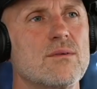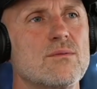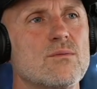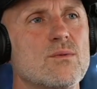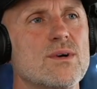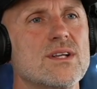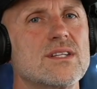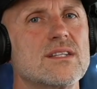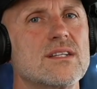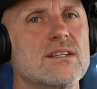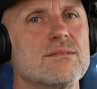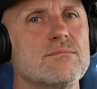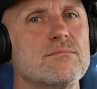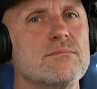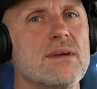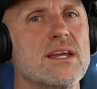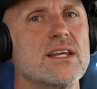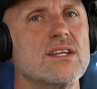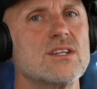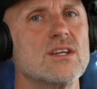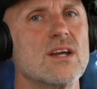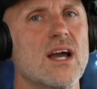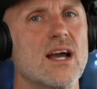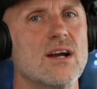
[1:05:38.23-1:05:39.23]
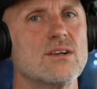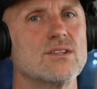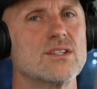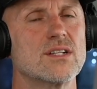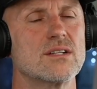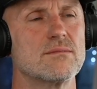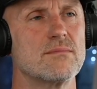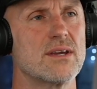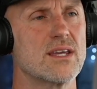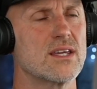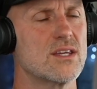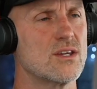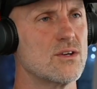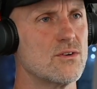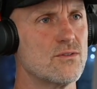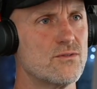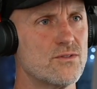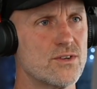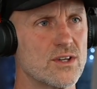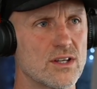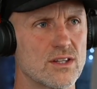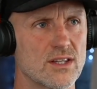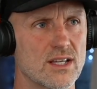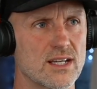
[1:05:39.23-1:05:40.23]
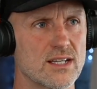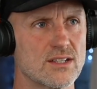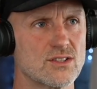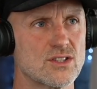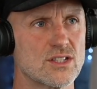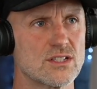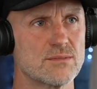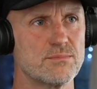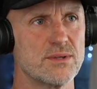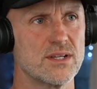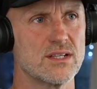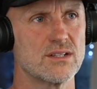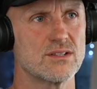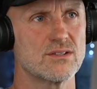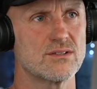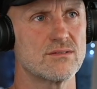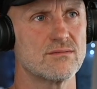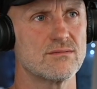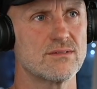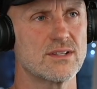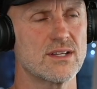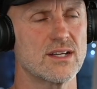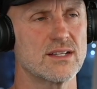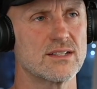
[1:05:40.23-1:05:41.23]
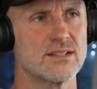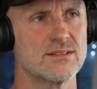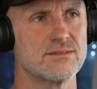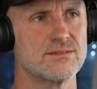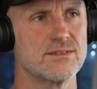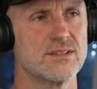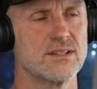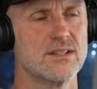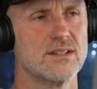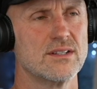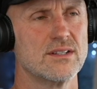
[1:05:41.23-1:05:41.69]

How did it make you feel like just being kind of...